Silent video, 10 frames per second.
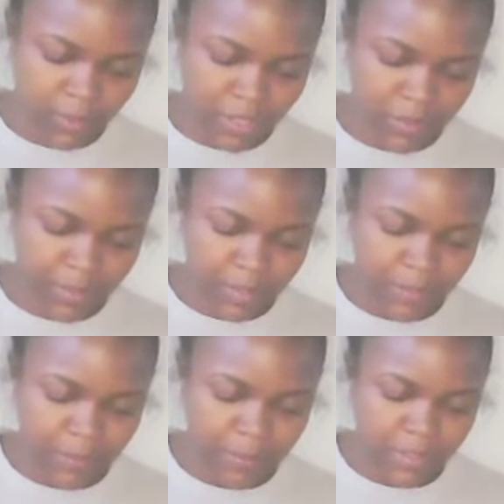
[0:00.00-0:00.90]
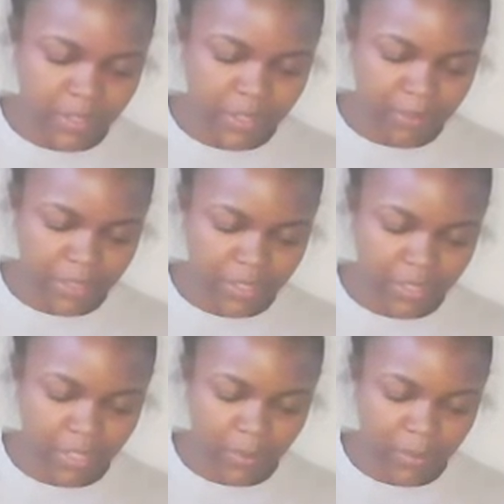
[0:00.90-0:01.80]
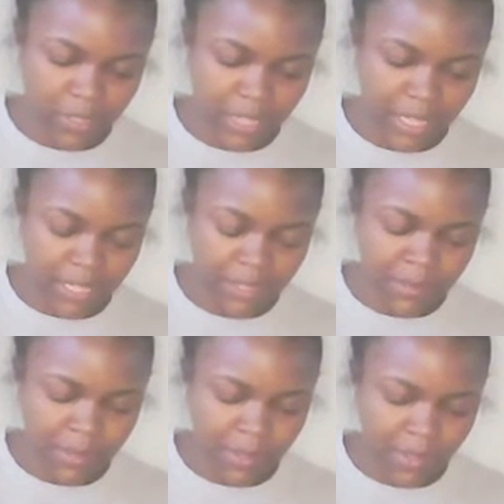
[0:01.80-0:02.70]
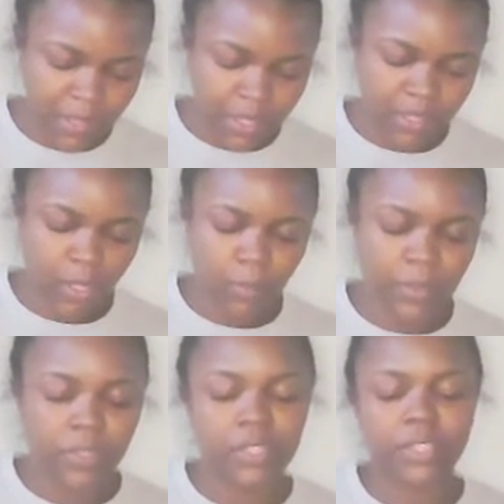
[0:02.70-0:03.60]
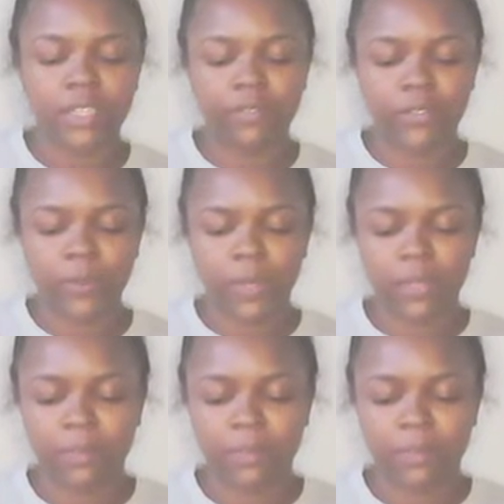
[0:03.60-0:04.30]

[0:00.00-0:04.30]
waist beads would be good because they come with the clasp. It'll be good if you